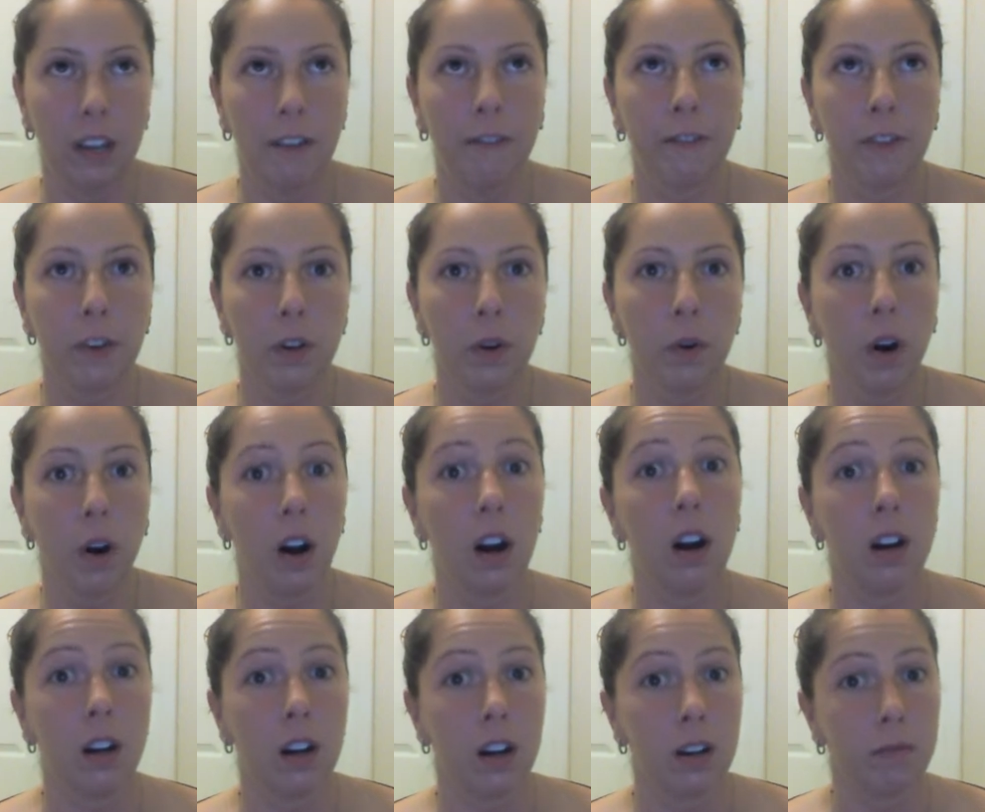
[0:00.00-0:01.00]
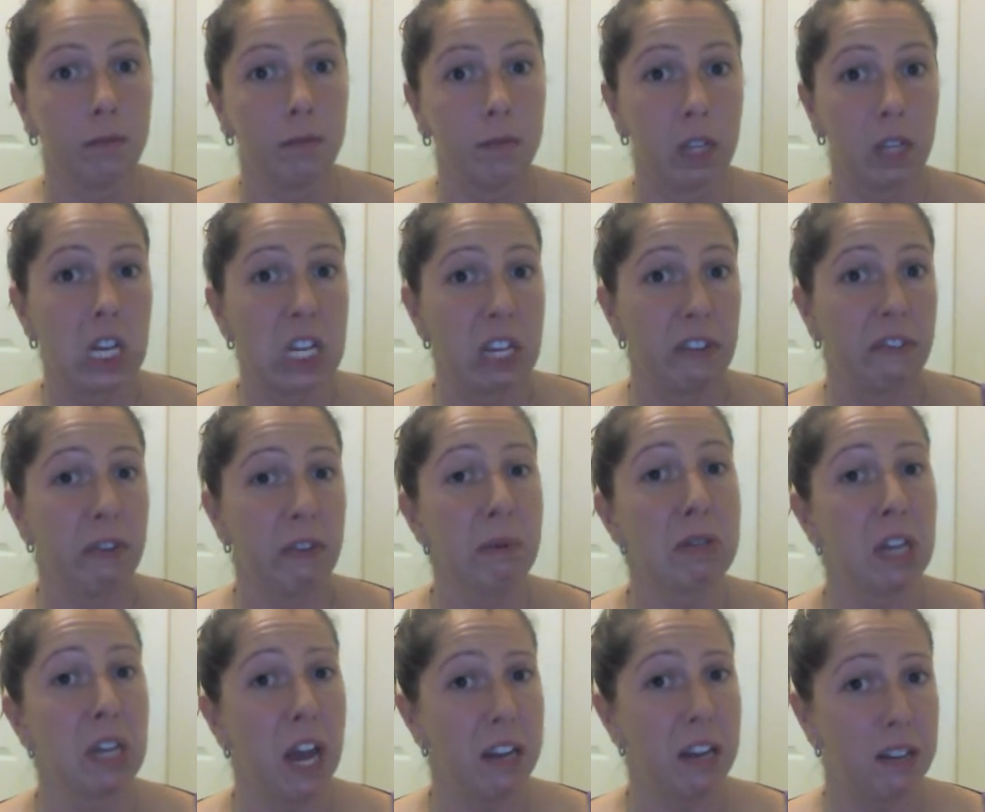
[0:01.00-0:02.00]
If
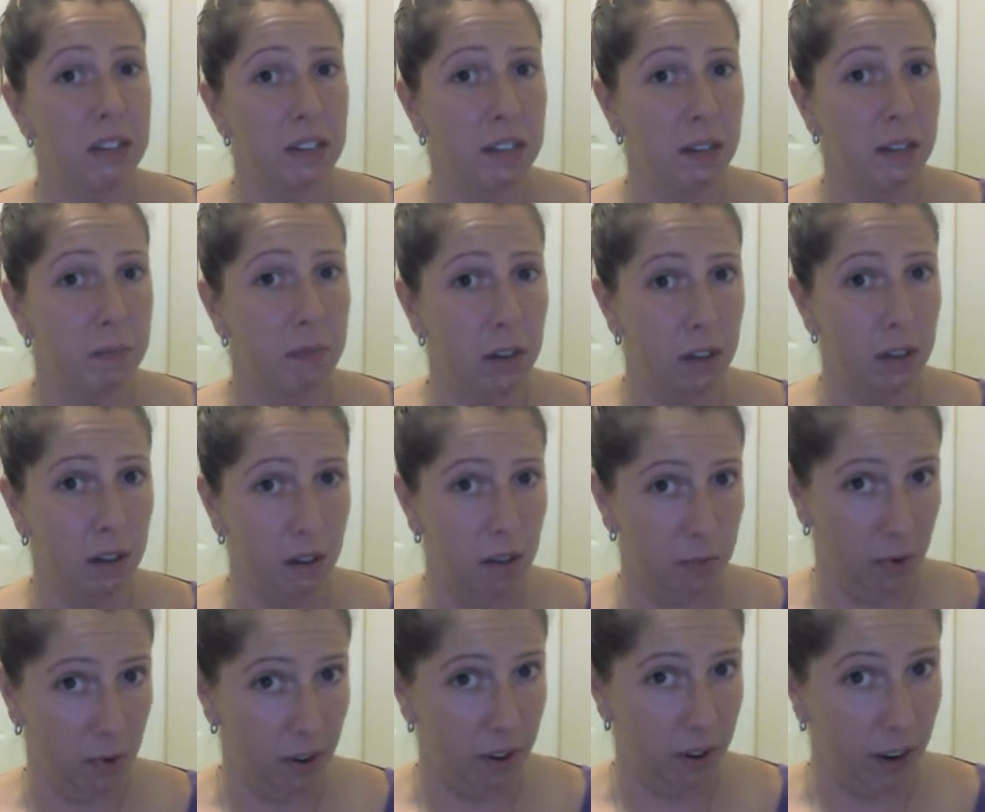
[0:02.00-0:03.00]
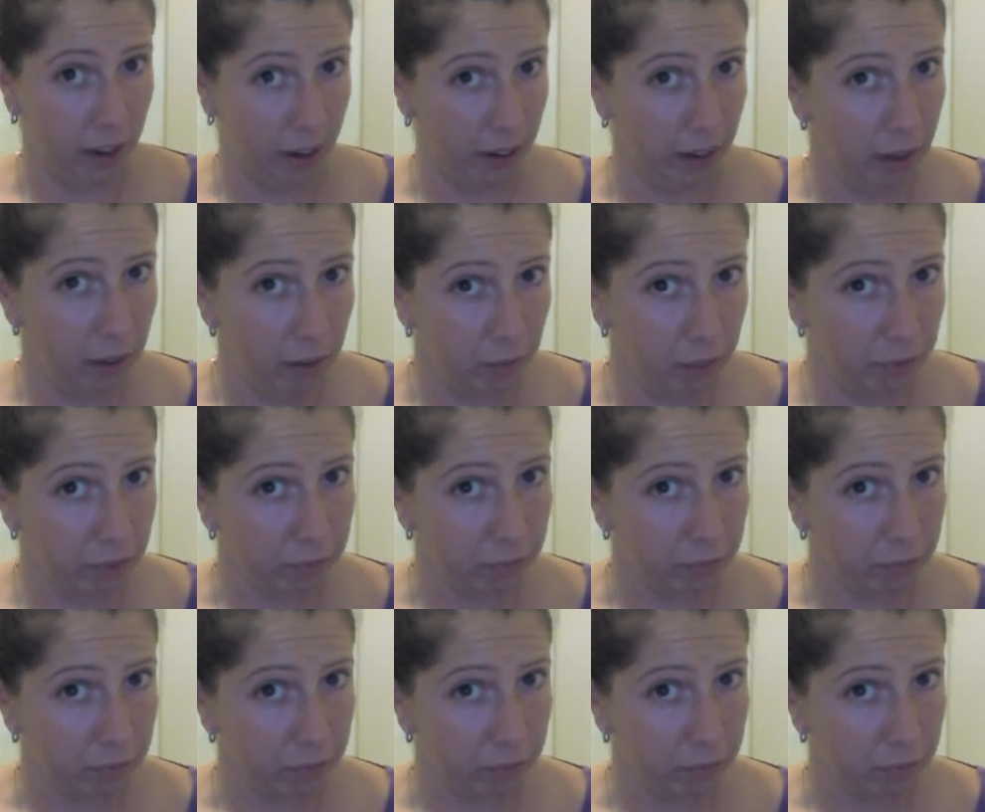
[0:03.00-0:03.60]
you tend to be more negative,